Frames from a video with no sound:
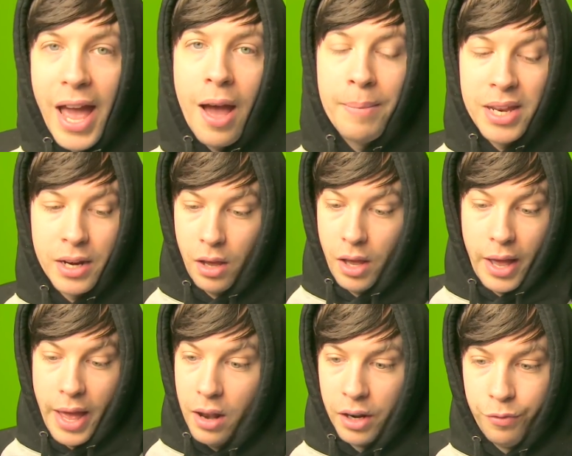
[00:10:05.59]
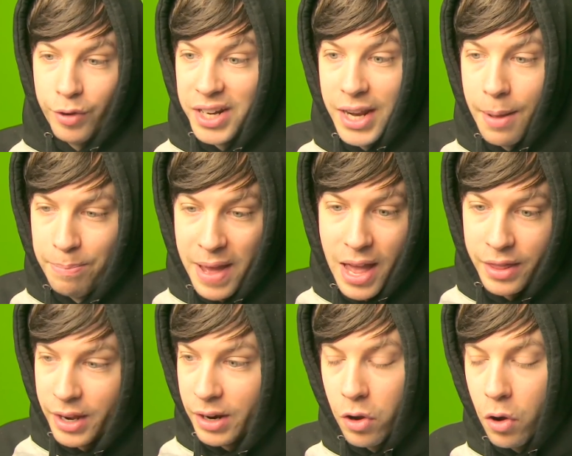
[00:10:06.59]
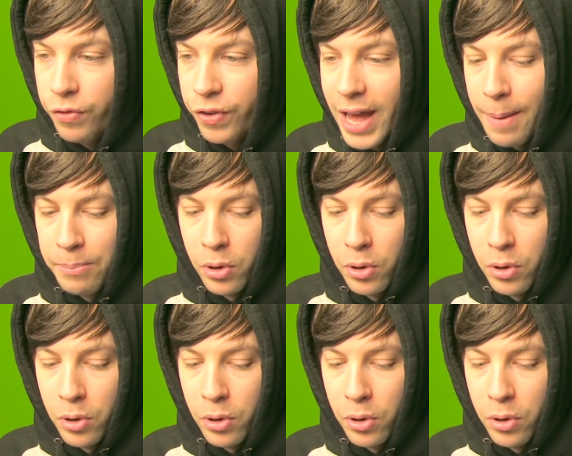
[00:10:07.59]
yeah, I mean, hell, if we can get better, then I'll go for that.